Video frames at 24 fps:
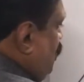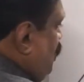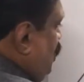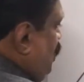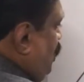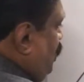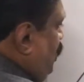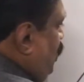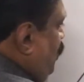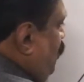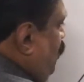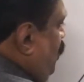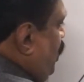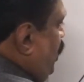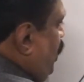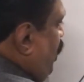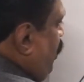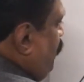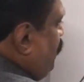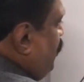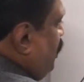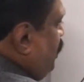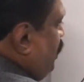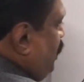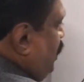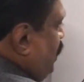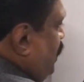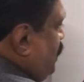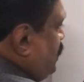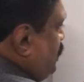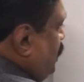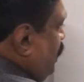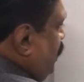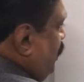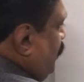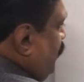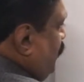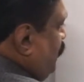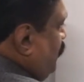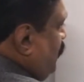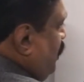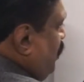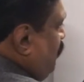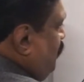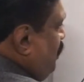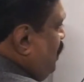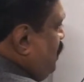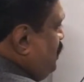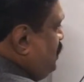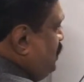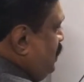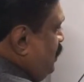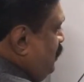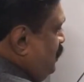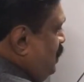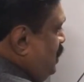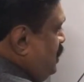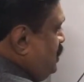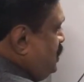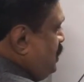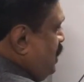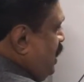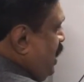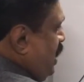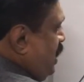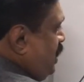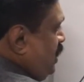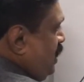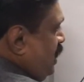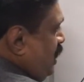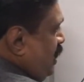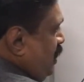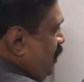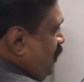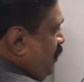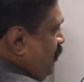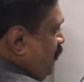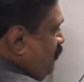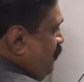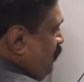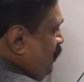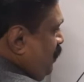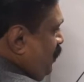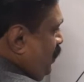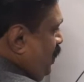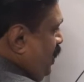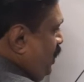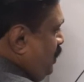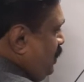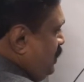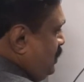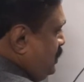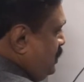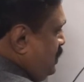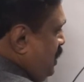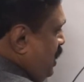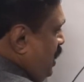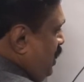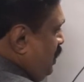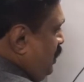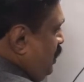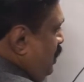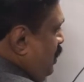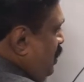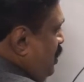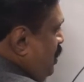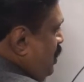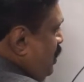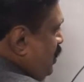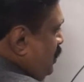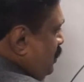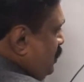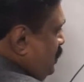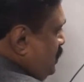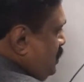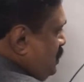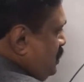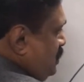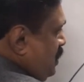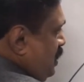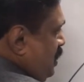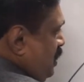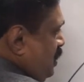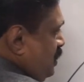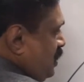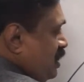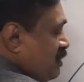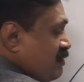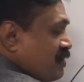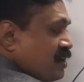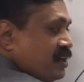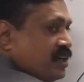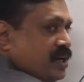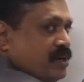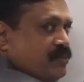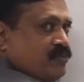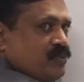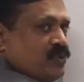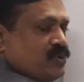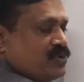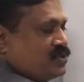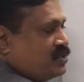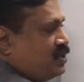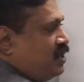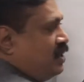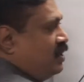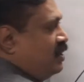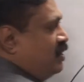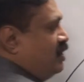Now I am increasing. That means this angle. Okay, this is the angle. This is the elevated portion.